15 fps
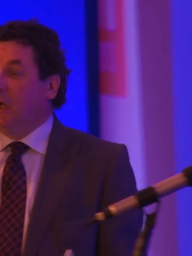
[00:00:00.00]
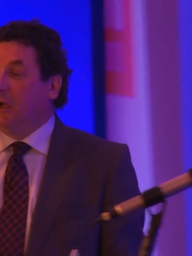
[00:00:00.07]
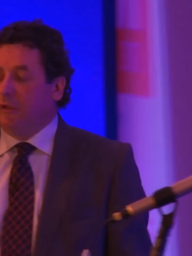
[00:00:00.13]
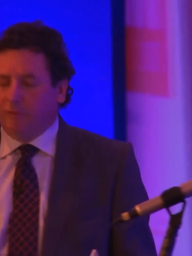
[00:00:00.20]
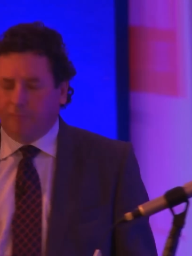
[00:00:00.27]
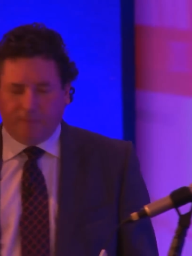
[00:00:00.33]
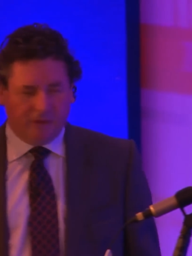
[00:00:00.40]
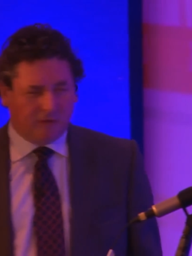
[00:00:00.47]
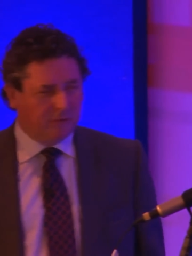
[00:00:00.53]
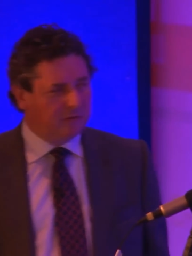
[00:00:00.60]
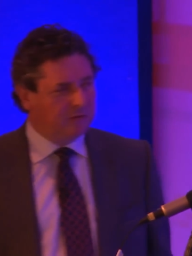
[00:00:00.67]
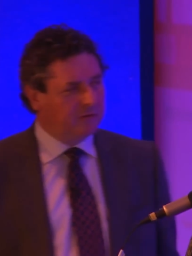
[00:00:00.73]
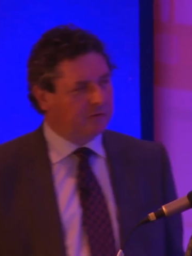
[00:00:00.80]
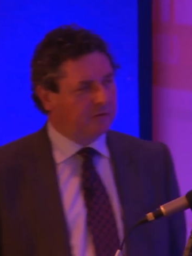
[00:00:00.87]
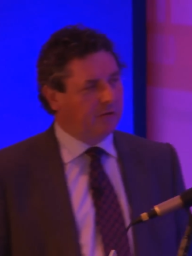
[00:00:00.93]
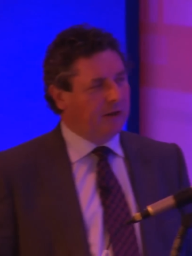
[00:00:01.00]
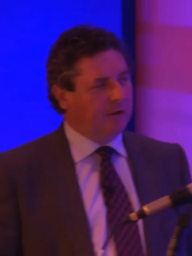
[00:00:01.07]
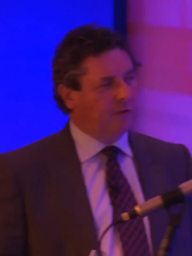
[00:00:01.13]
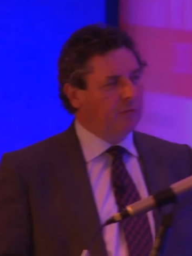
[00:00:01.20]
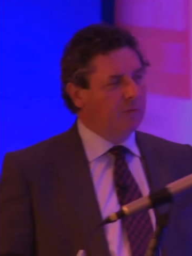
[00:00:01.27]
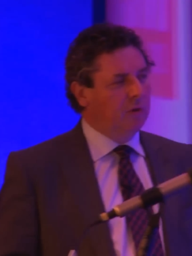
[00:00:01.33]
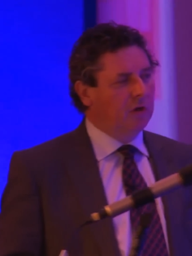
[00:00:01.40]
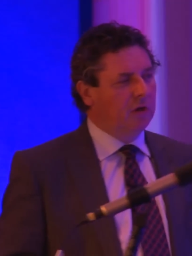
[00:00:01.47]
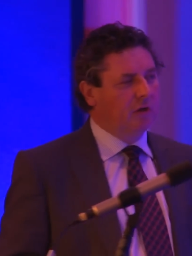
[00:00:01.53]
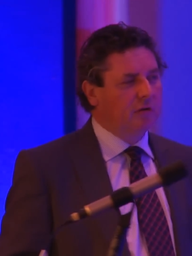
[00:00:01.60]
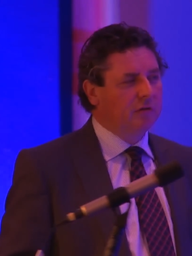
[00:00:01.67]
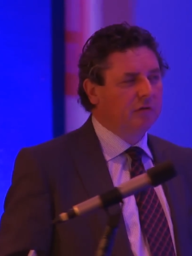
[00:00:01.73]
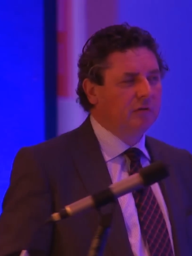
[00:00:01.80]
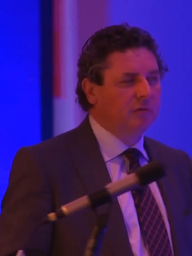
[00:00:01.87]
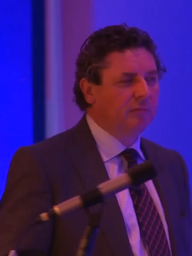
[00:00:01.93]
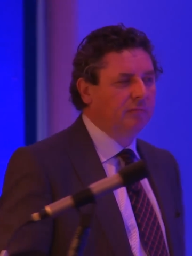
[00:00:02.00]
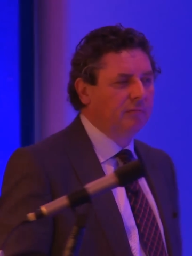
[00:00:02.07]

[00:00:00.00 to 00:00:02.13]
ubiquitous around the world.